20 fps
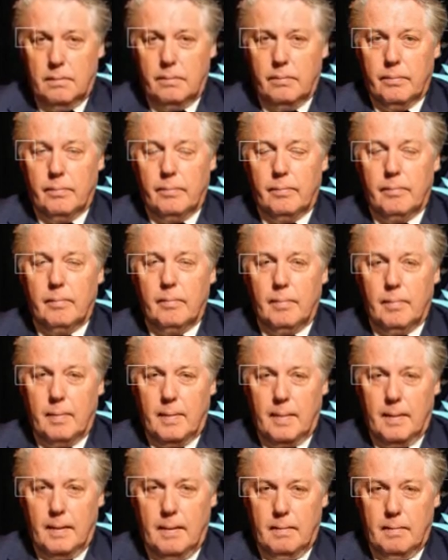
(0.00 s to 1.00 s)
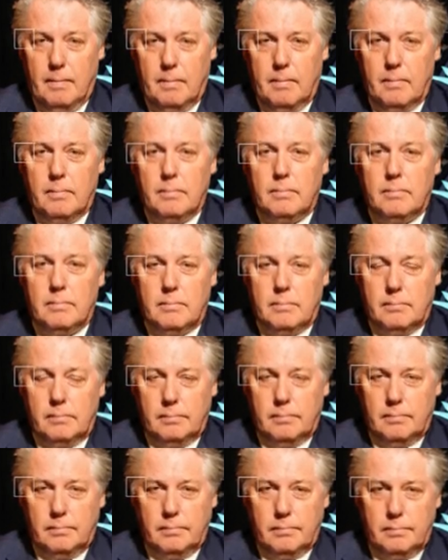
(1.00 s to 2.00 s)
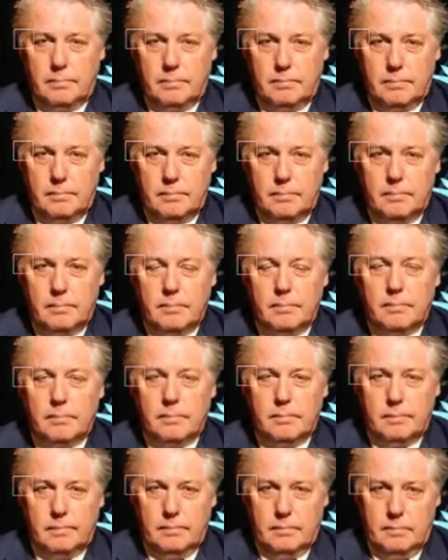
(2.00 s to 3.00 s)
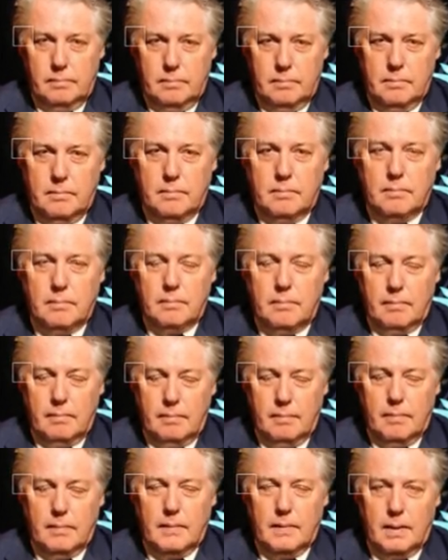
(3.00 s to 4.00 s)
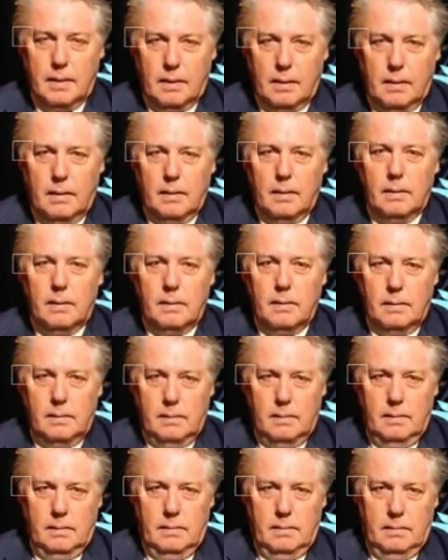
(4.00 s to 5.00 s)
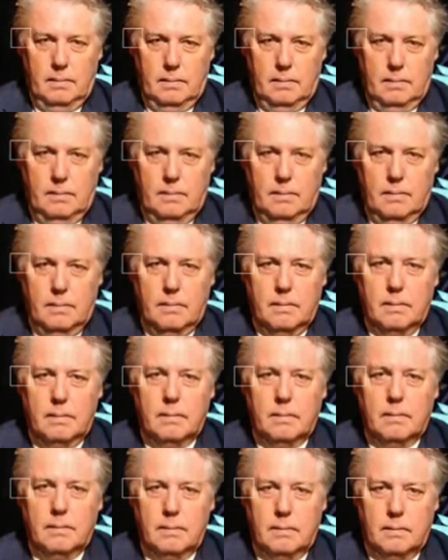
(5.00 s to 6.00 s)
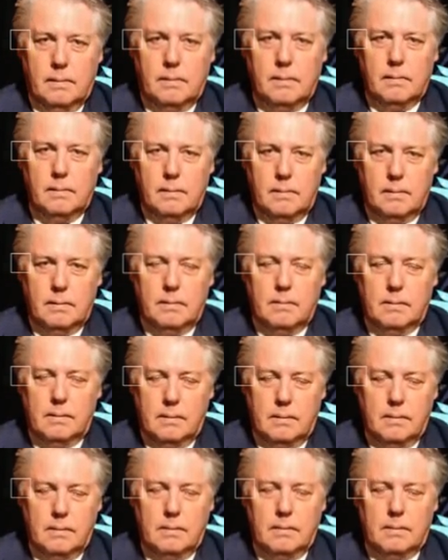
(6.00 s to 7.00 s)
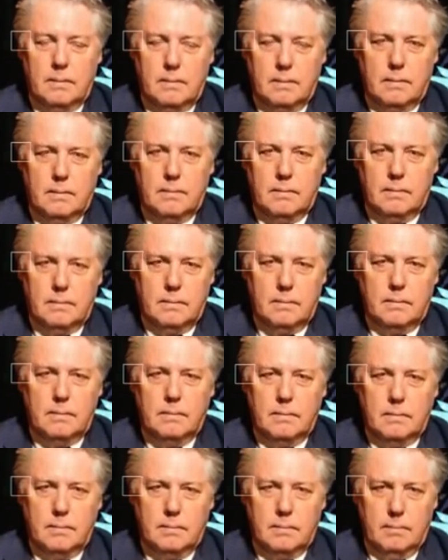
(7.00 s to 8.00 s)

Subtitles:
(silent)